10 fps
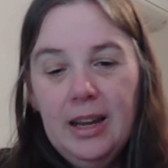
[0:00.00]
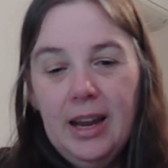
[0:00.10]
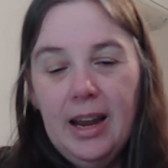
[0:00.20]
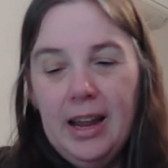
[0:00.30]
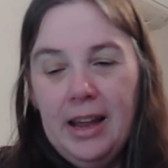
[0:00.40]

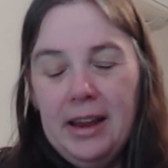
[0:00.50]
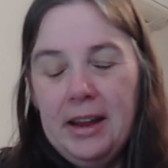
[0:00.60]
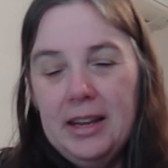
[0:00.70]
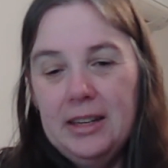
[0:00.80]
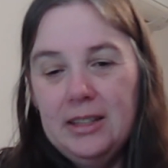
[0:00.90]

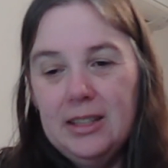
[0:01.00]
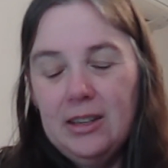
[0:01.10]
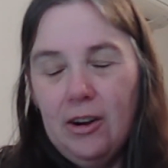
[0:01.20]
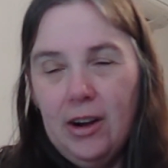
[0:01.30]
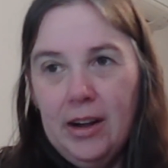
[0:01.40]
and
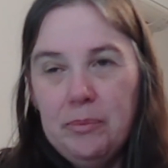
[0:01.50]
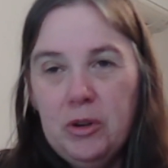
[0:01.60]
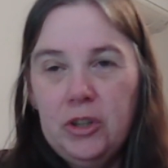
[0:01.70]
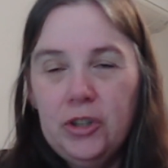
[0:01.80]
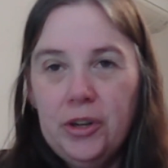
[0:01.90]
I'm
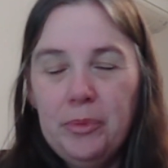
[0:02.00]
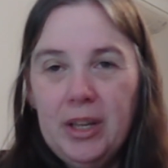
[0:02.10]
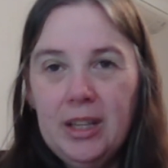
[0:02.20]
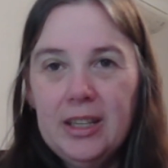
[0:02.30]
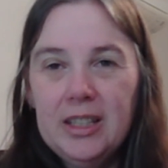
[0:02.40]

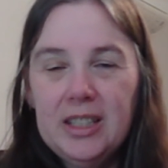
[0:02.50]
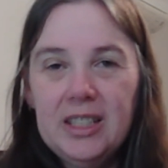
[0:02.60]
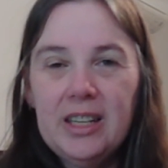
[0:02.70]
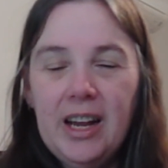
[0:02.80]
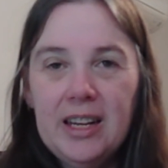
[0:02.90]
assuming that
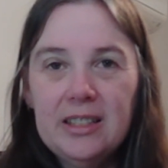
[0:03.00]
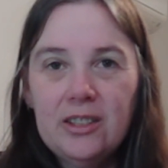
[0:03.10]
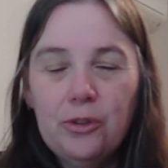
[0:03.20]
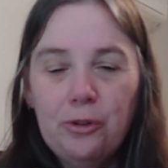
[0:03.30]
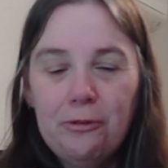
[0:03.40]
this has
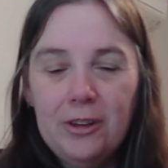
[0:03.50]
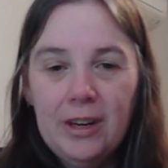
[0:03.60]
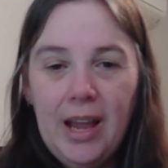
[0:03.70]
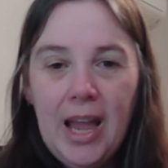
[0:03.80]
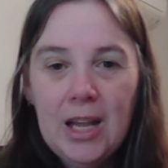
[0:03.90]
sort of
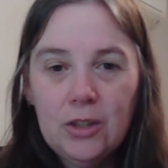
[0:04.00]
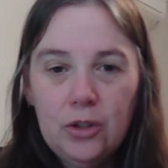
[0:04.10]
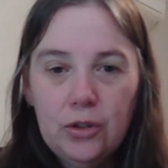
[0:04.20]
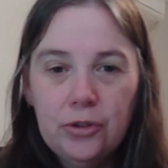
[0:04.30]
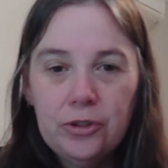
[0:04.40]
an
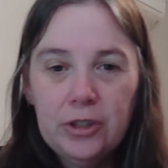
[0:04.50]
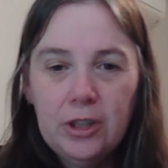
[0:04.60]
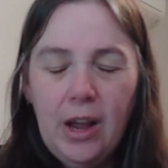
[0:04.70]
outdoor